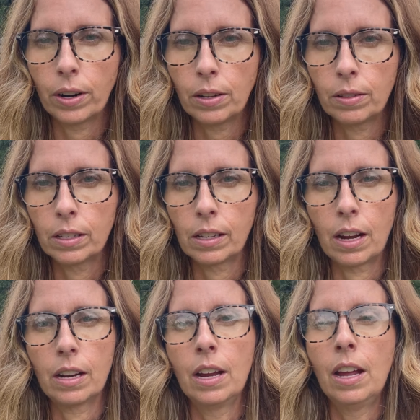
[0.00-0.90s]
on this
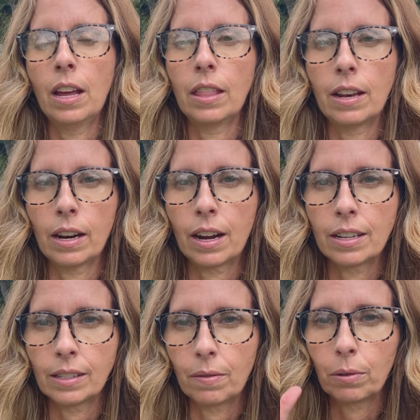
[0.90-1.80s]
side, and then I got
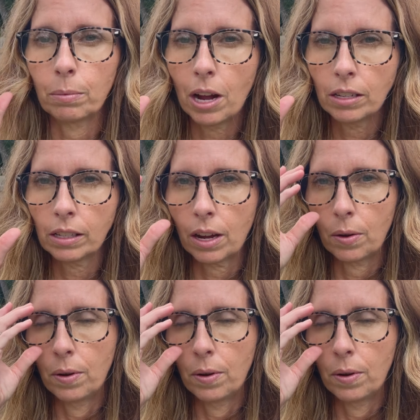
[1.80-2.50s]
some from Costco.